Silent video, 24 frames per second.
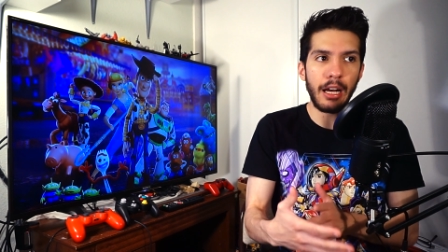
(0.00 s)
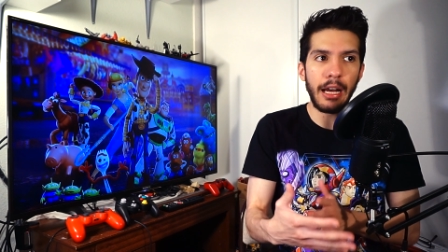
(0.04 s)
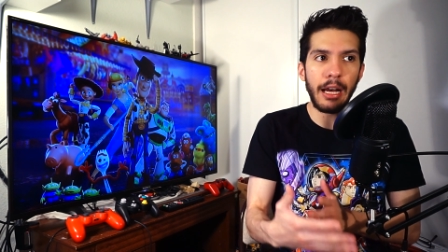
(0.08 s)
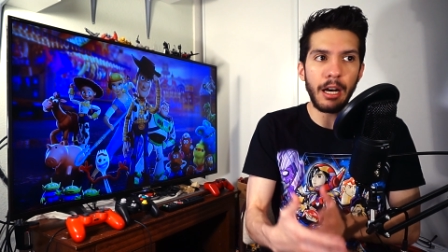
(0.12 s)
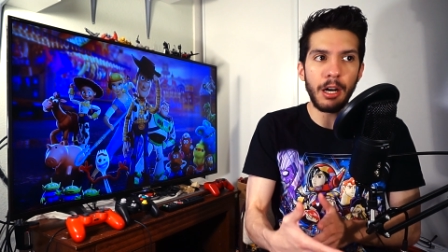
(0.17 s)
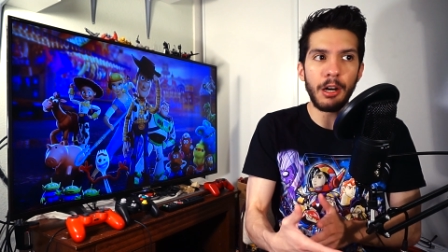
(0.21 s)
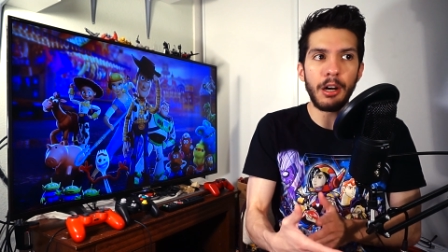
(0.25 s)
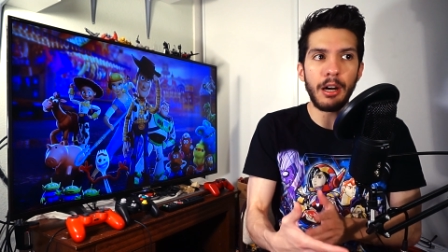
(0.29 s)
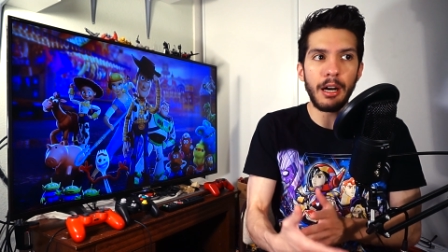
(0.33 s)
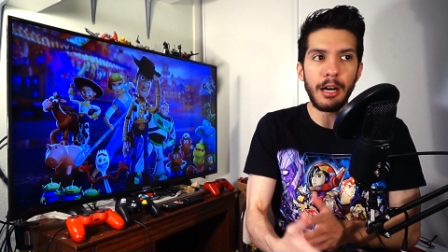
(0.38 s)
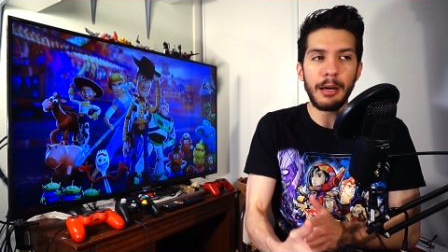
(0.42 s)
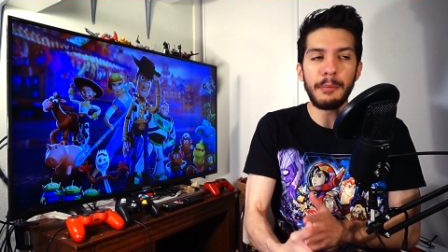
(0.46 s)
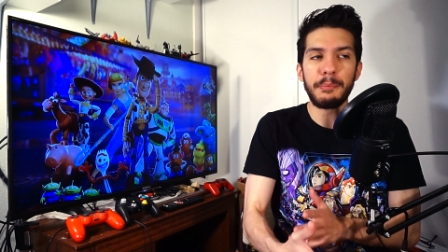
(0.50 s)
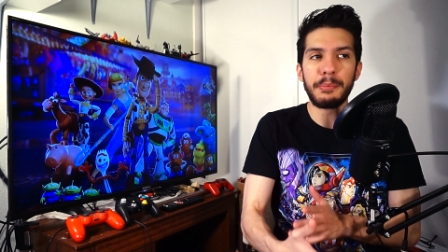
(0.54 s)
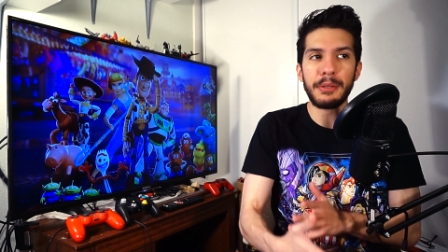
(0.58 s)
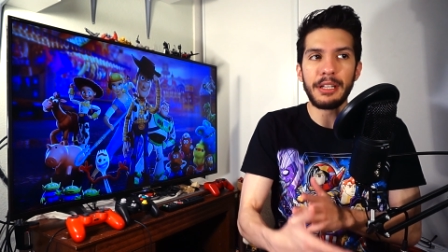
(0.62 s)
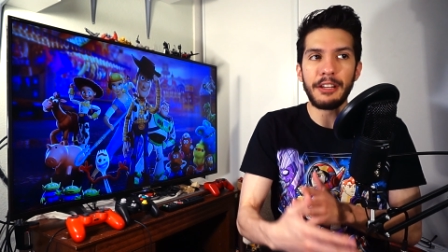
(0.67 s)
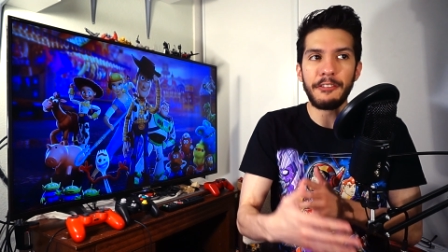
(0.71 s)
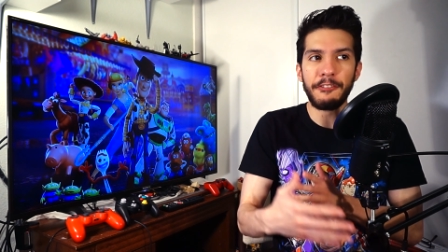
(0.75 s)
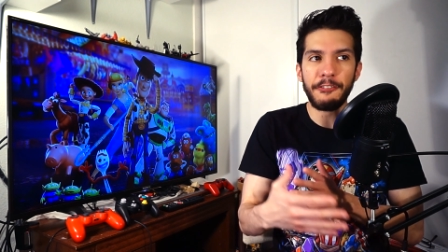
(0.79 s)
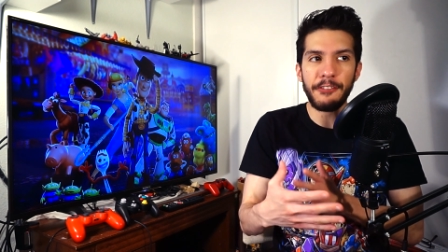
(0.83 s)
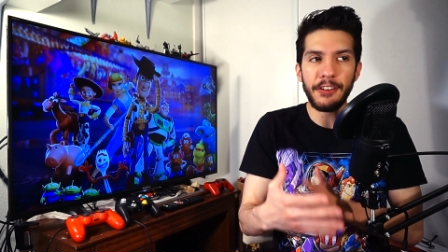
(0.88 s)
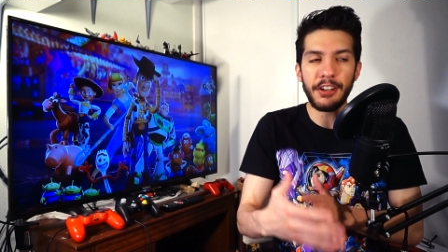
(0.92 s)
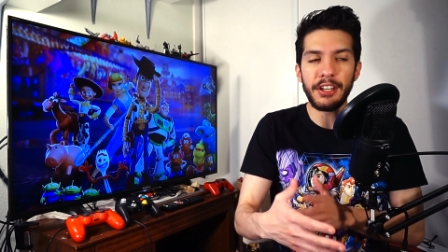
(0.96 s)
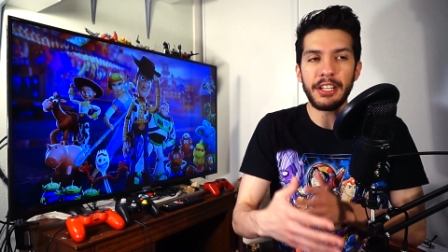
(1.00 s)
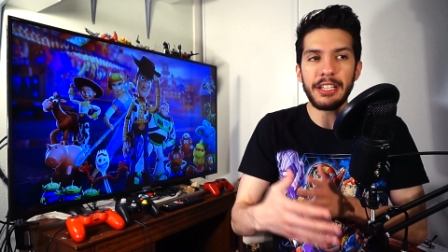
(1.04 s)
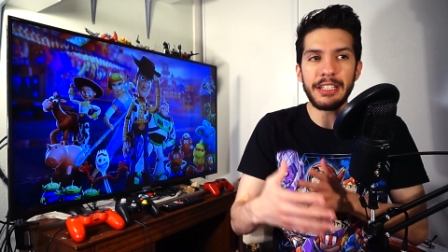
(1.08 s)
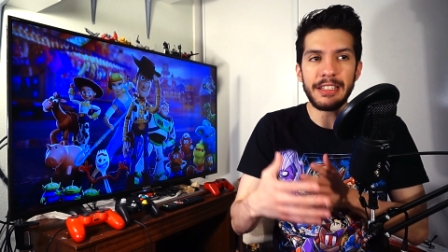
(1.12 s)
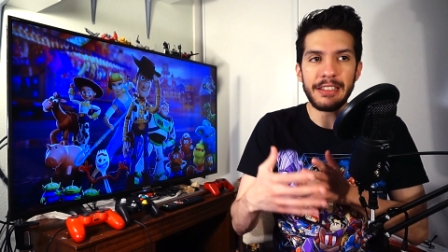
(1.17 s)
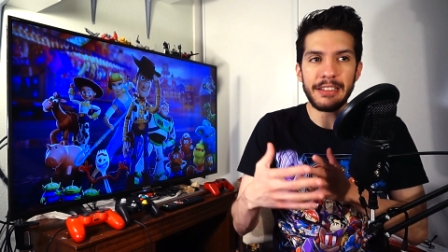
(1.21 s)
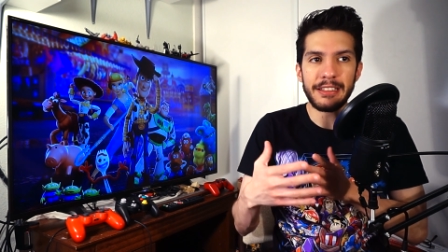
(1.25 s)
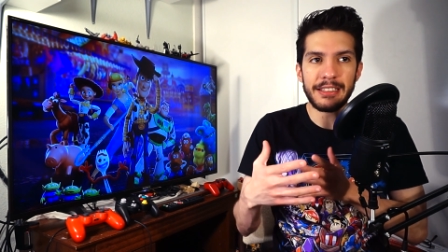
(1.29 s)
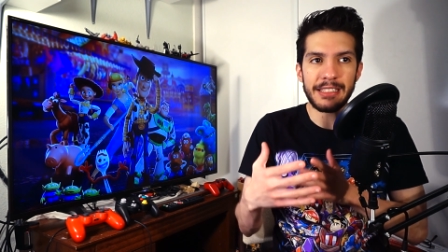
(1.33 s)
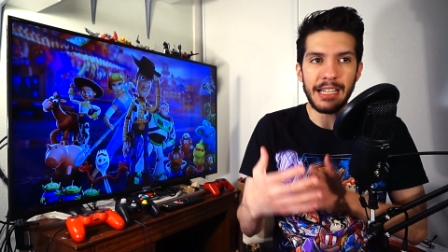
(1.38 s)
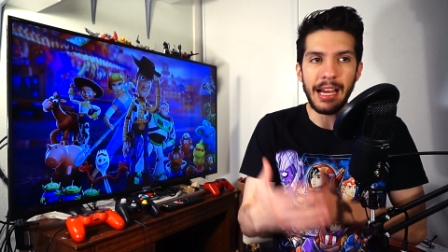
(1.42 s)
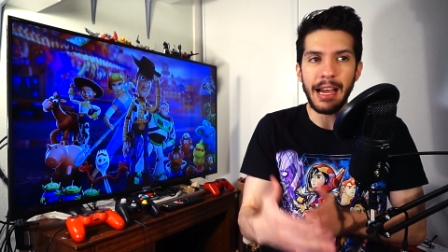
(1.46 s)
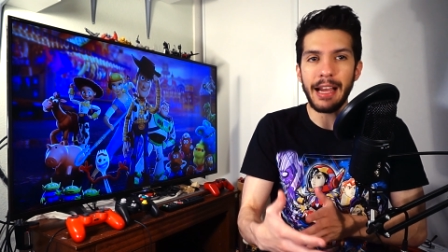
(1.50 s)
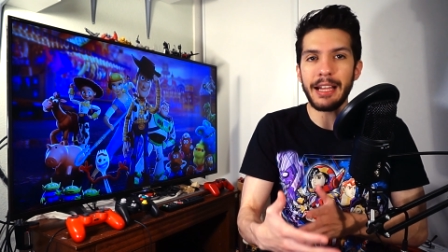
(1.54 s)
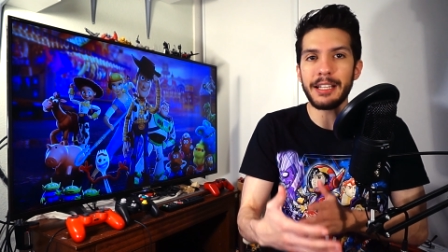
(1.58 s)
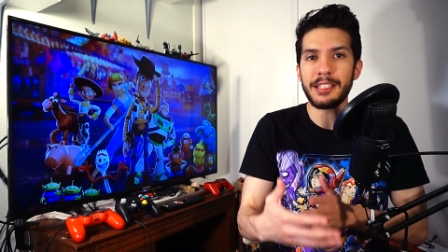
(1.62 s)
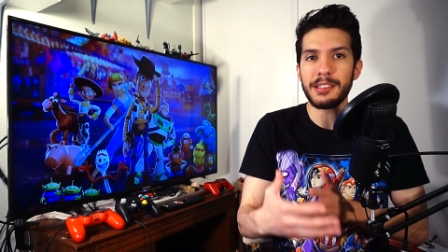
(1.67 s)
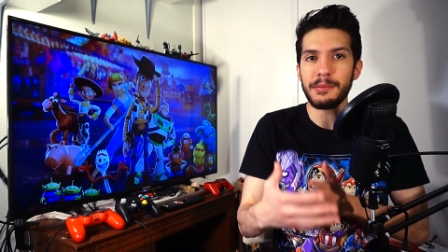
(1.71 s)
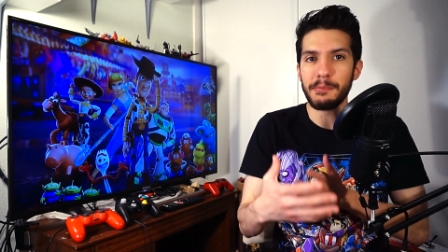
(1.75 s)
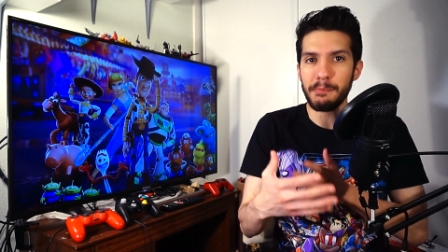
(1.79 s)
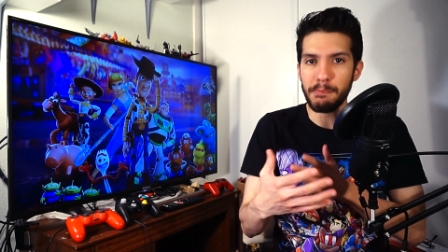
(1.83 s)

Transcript: up in a very tight